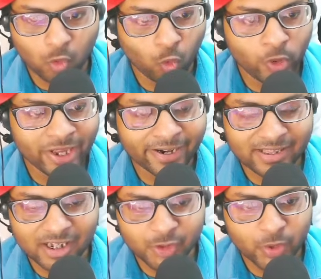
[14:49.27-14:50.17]
We are
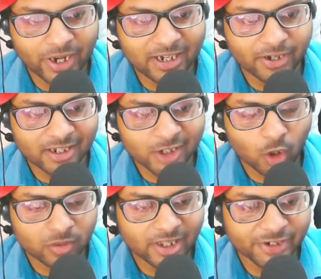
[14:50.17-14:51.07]
getting the training task
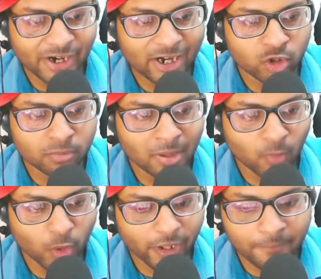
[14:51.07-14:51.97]
on the childhood
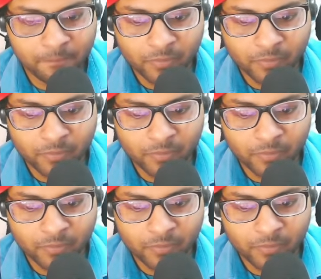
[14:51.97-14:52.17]
memory.